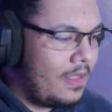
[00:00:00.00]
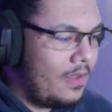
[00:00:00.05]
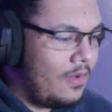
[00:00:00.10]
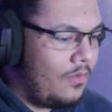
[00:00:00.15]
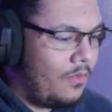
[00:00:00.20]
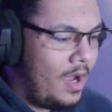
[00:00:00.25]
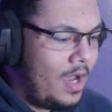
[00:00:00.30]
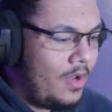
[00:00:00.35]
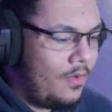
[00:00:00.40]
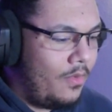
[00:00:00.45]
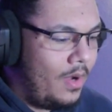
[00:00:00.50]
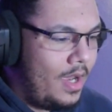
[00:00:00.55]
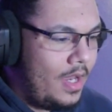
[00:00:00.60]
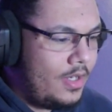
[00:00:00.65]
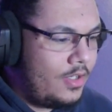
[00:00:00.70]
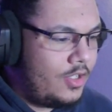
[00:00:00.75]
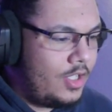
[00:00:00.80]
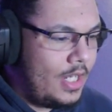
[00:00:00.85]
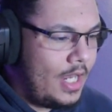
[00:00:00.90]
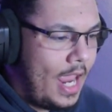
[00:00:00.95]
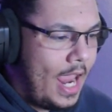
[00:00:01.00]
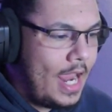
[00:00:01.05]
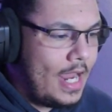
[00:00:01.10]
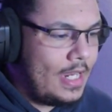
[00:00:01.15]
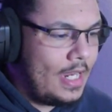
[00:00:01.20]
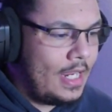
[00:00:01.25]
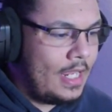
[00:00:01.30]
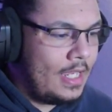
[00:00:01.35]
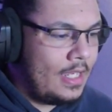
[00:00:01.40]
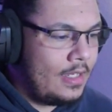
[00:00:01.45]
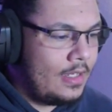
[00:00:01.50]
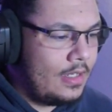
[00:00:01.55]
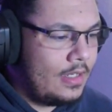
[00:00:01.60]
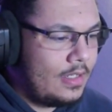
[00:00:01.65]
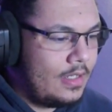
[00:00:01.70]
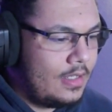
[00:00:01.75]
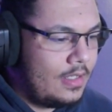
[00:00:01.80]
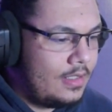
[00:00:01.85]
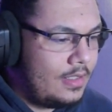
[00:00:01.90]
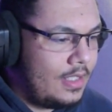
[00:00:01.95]
Why, why is she
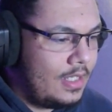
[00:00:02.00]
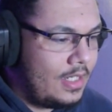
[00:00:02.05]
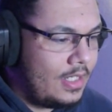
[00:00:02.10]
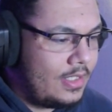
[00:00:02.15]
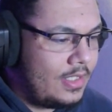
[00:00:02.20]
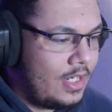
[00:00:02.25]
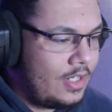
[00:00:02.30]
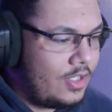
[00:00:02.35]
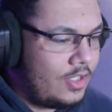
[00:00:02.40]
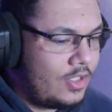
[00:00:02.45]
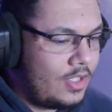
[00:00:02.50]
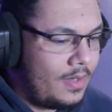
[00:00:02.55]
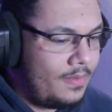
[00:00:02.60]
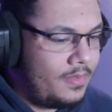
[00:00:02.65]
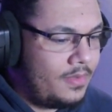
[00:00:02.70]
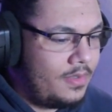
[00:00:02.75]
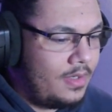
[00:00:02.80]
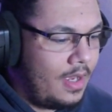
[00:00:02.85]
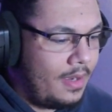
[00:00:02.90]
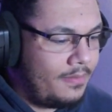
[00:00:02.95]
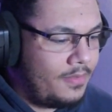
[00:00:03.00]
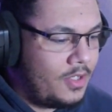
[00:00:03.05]
hating the decisions I'm I'm